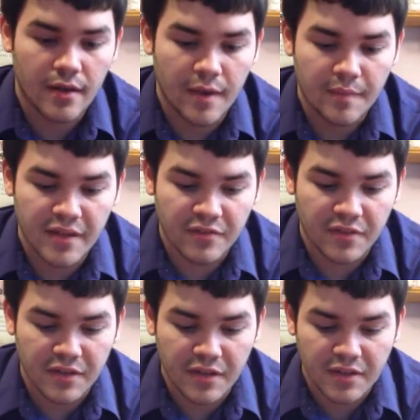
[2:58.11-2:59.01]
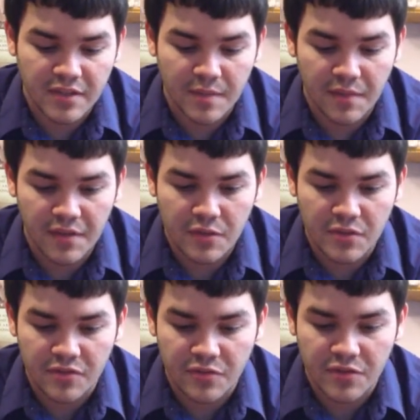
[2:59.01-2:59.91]
I'm definitely not somebody
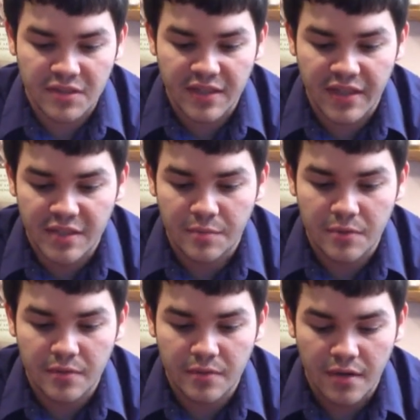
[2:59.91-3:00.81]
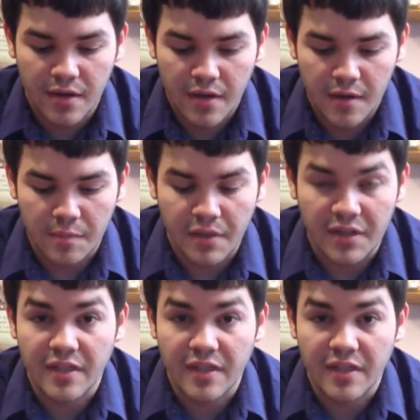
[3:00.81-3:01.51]
who's a first aid expert, but